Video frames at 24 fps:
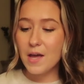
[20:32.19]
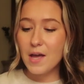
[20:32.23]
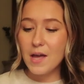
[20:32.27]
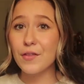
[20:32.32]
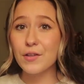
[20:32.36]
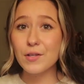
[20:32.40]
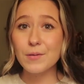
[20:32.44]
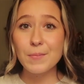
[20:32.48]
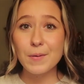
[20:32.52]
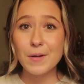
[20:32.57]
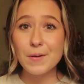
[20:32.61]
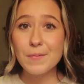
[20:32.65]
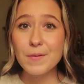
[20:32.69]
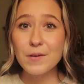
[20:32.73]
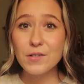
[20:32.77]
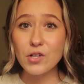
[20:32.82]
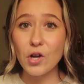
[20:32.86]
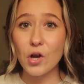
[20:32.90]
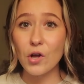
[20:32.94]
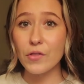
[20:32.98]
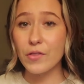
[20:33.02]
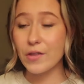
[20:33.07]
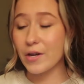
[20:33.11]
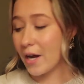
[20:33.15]
That's pretty much
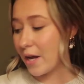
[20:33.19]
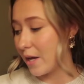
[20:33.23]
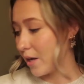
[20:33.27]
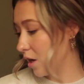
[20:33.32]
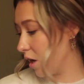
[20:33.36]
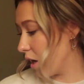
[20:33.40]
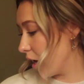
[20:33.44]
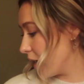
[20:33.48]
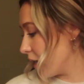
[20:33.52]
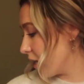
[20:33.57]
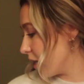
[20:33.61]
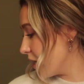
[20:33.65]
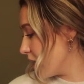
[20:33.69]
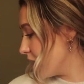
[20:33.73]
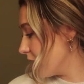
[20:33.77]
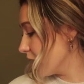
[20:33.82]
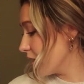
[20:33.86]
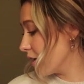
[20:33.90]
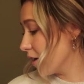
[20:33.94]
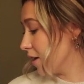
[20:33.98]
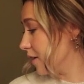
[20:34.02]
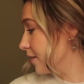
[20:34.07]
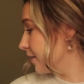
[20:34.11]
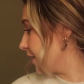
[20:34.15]
all that I got. Ian
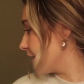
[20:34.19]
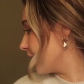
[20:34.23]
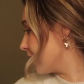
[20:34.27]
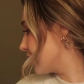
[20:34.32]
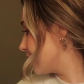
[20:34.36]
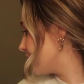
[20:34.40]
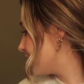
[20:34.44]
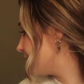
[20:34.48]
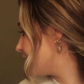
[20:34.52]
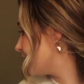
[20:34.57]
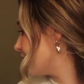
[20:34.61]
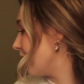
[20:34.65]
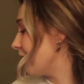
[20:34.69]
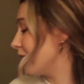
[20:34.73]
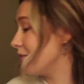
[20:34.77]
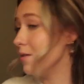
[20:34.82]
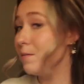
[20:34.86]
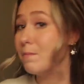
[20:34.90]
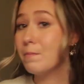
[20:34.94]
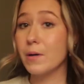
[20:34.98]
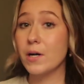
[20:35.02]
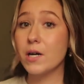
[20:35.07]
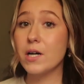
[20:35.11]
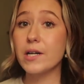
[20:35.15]
got like
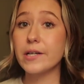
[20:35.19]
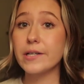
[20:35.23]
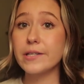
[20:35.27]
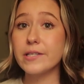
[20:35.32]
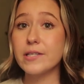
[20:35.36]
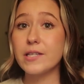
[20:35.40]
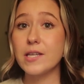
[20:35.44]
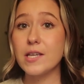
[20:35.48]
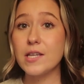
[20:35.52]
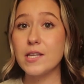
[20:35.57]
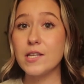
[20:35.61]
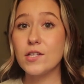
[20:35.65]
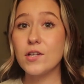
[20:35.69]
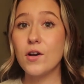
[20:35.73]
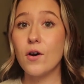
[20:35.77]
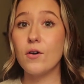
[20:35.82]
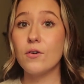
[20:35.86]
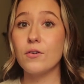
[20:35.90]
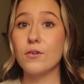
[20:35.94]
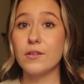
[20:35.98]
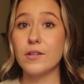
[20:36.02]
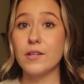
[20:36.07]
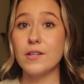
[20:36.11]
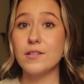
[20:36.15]
7 books. He
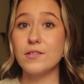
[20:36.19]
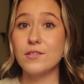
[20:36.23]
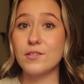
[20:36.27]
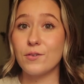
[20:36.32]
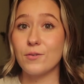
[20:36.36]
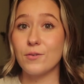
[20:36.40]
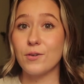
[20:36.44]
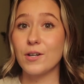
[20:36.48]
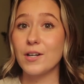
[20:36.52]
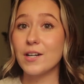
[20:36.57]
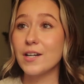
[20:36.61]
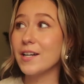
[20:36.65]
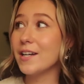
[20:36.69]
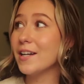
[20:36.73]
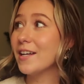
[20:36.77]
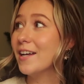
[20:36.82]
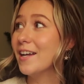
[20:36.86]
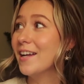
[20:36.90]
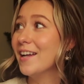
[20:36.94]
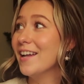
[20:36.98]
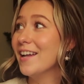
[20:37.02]
totally scored.